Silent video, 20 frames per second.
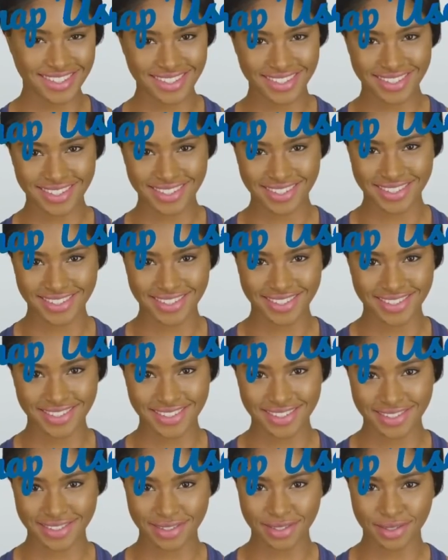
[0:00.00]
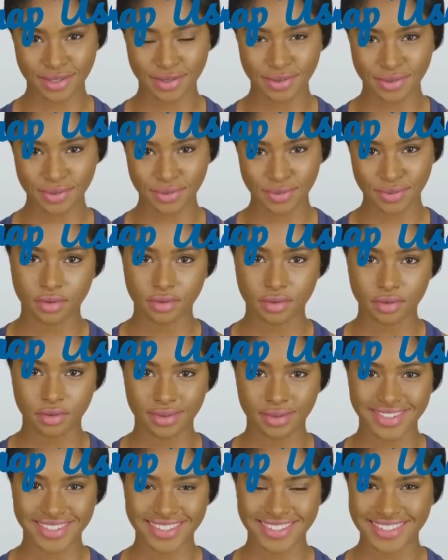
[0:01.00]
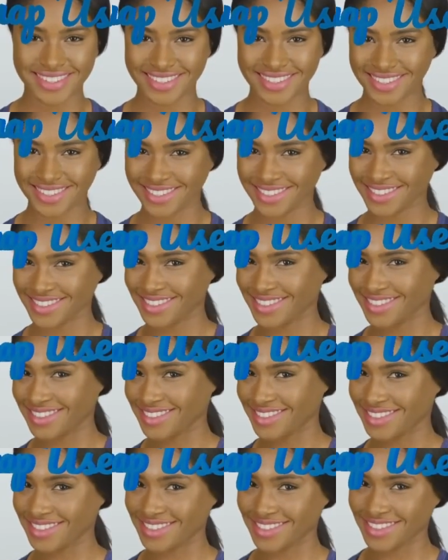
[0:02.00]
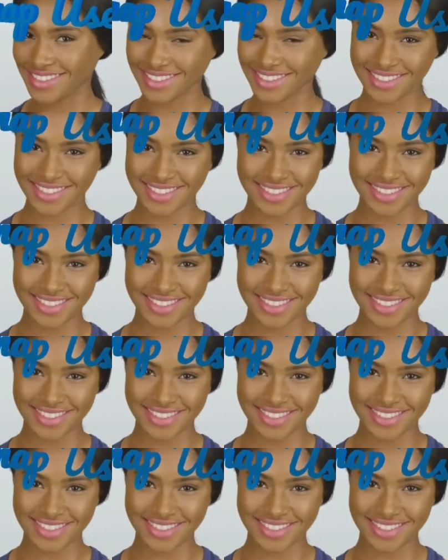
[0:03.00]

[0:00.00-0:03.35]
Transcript: white one, and then you can mess with